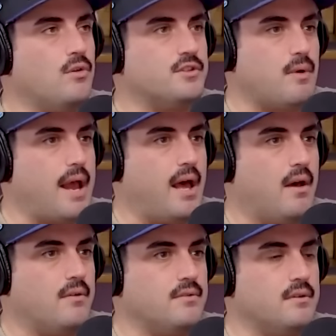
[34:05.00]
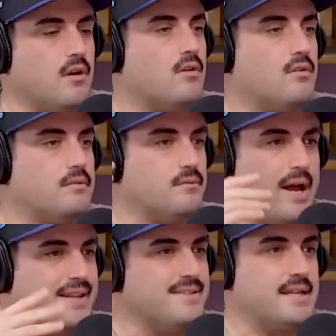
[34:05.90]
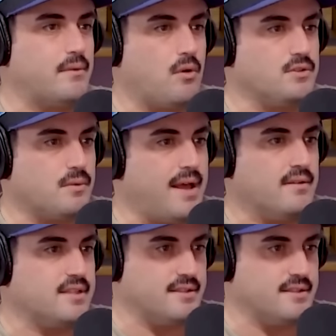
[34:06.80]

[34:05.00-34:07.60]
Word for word: around or Wednesday rolls around to